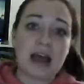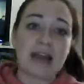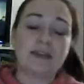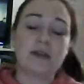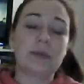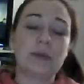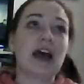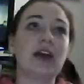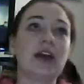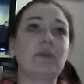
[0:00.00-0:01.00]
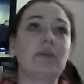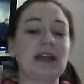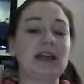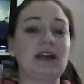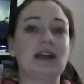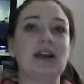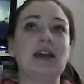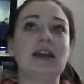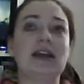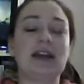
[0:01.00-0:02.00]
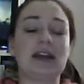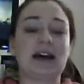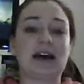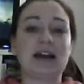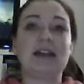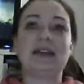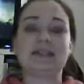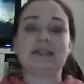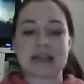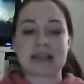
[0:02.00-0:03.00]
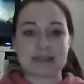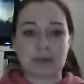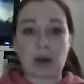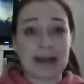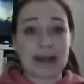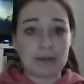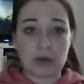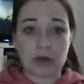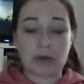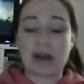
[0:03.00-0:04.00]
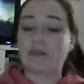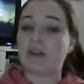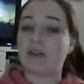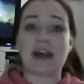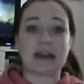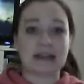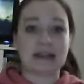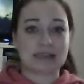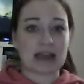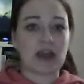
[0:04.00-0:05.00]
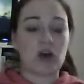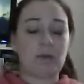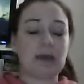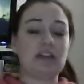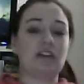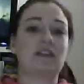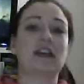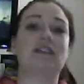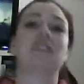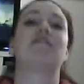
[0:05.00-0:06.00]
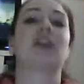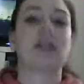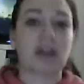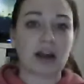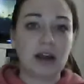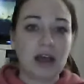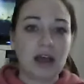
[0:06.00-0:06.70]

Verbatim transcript: I thought I hope he he uh, in his next Y A book, whatever that is, I hope he just takes it further.